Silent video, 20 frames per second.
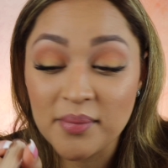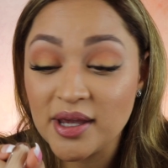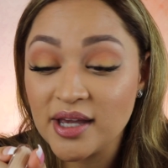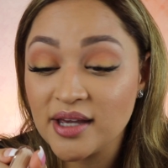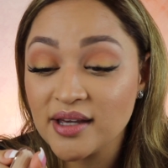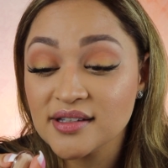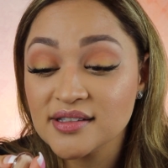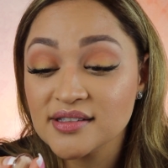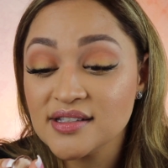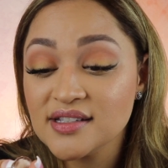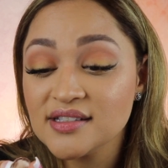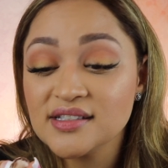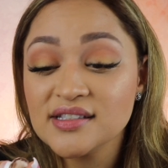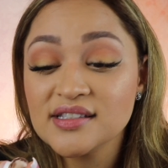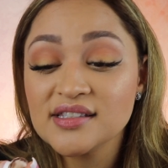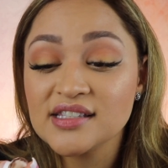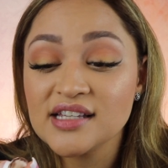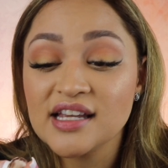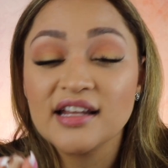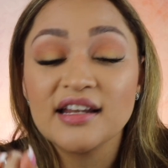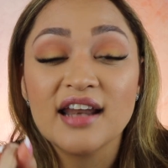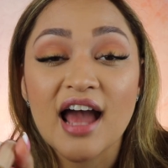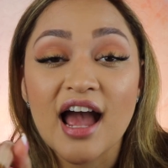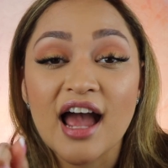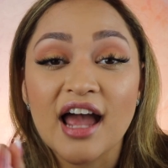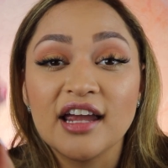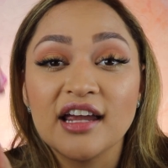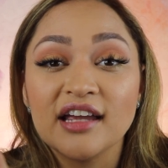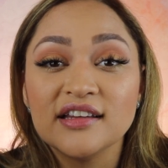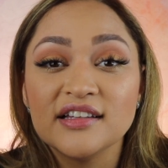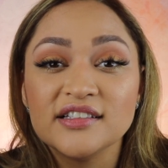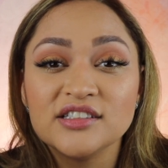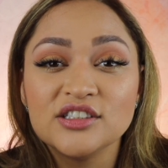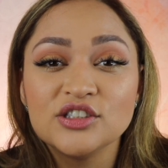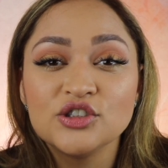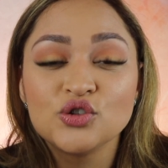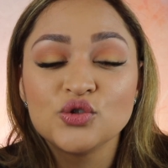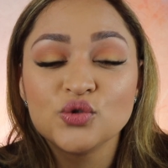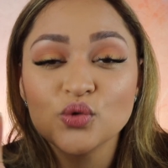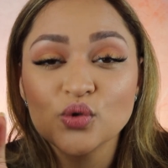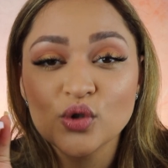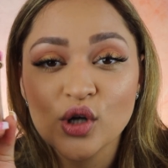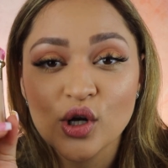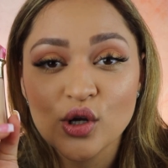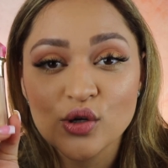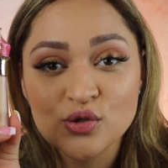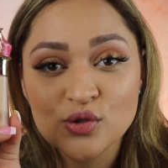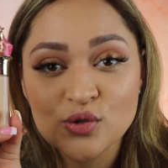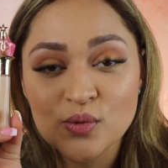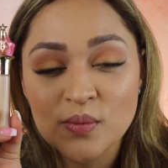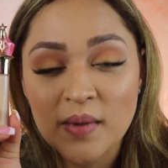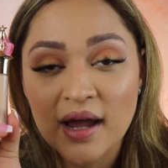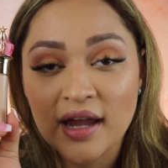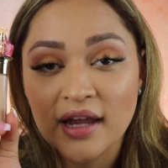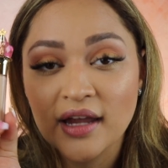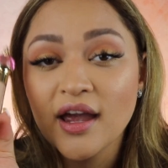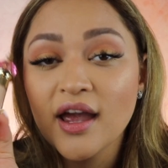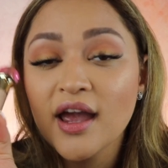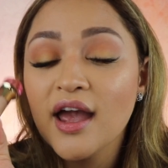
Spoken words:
because this is C9 and this is too close to my